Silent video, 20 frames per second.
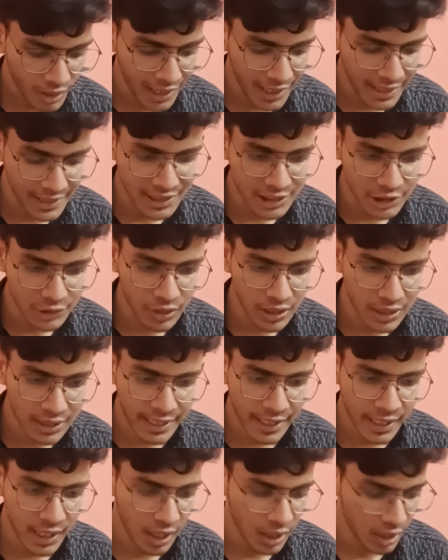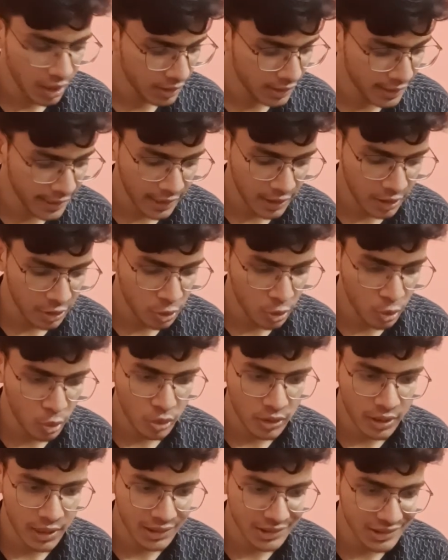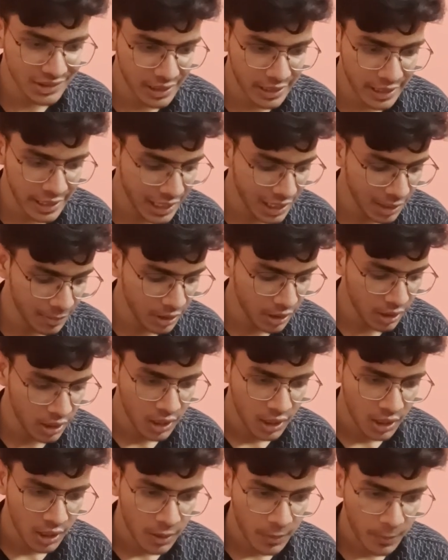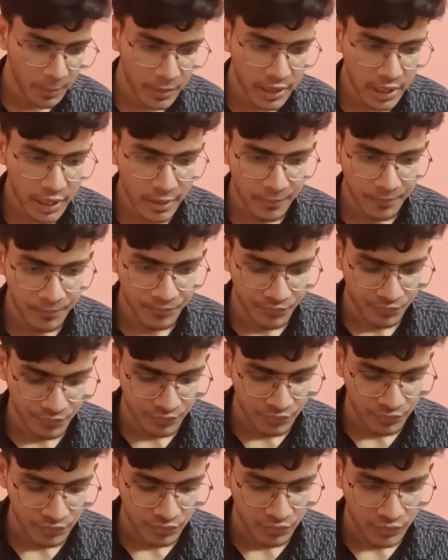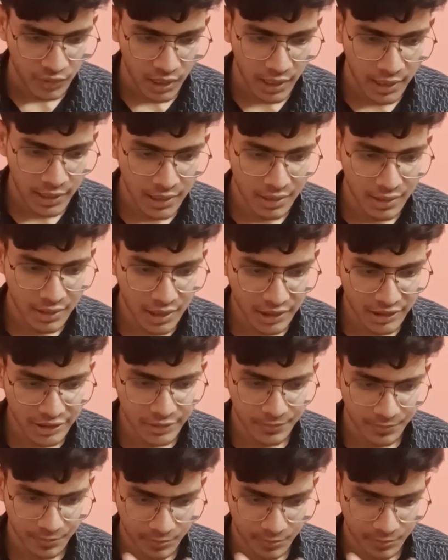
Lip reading: and this will take two things, a comma b, and in this